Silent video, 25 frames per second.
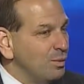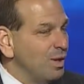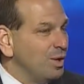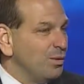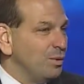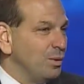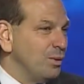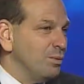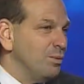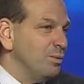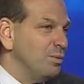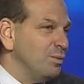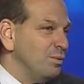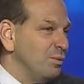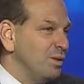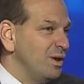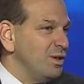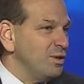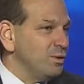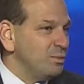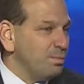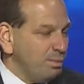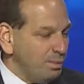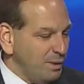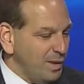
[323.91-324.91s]
Well, we were
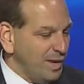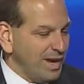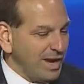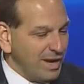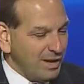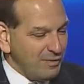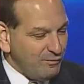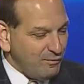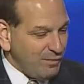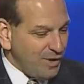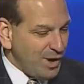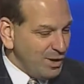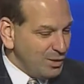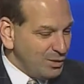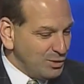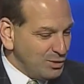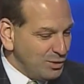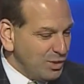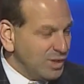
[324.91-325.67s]
either planning on fire